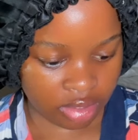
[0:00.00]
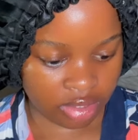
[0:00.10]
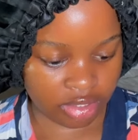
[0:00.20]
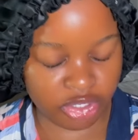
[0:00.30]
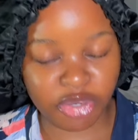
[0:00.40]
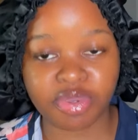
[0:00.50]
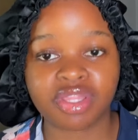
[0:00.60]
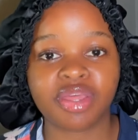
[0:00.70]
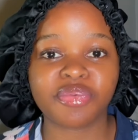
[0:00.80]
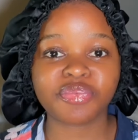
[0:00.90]
Sorry about
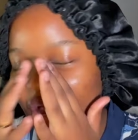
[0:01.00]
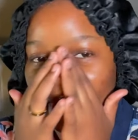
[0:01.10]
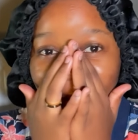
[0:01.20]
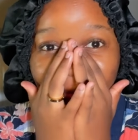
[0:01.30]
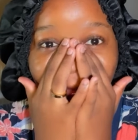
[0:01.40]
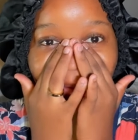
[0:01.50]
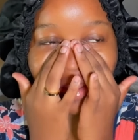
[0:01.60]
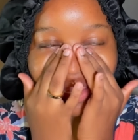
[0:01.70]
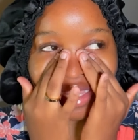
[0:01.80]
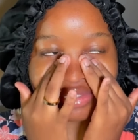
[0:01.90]
that.
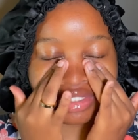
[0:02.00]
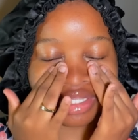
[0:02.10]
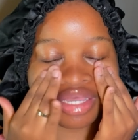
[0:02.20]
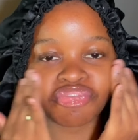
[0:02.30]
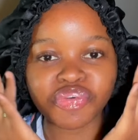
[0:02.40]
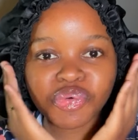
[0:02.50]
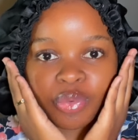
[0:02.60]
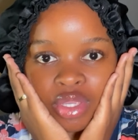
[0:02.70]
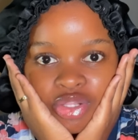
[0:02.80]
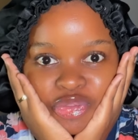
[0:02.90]
I think I feel
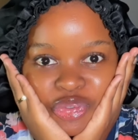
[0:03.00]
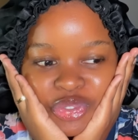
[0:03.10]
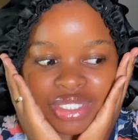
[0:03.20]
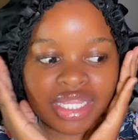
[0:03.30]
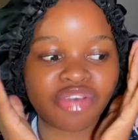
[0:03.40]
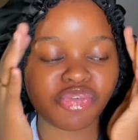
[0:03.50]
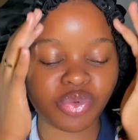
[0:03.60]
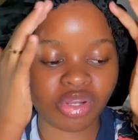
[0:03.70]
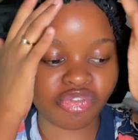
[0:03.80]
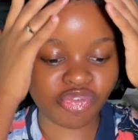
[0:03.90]
weird though, because I haven't
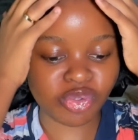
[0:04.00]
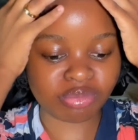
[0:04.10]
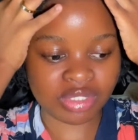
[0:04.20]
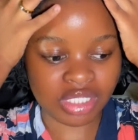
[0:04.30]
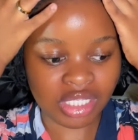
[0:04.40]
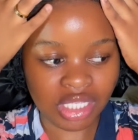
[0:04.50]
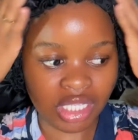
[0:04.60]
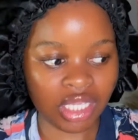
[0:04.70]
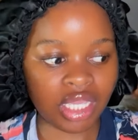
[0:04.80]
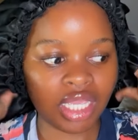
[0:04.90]
really filmed
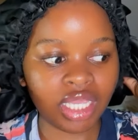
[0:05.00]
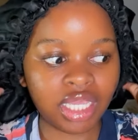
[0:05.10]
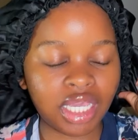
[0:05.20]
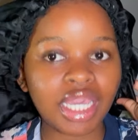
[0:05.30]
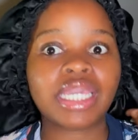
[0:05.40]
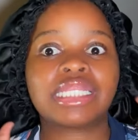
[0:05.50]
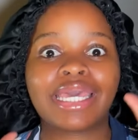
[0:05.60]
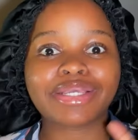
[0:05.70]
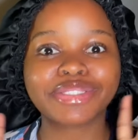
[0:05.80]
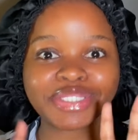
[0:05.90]
a
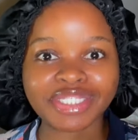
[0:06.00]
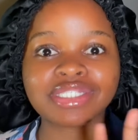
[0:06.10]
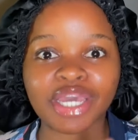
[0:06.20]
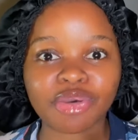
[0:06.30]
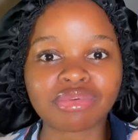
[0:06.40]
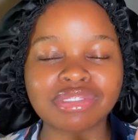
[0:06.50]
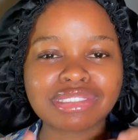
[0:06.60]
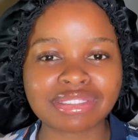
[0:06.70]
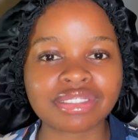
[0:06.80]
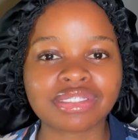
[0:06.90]
like sit down
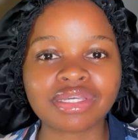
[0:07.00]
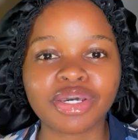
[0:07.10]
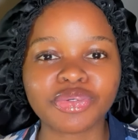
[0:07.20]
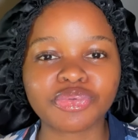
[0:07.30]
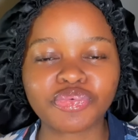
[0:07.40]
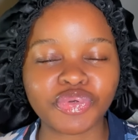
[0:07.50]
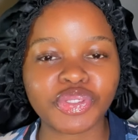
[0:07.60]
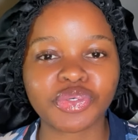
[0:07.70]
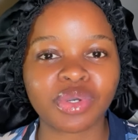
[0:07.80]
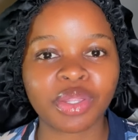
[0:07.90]

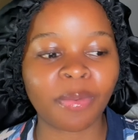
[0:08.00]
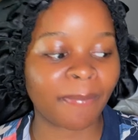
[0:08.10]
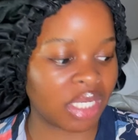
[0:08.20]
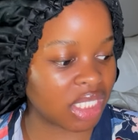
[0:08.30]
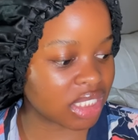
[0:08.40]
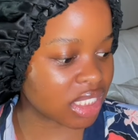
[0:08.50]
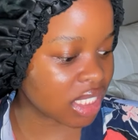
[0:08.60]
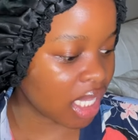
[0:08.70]
video in a minute.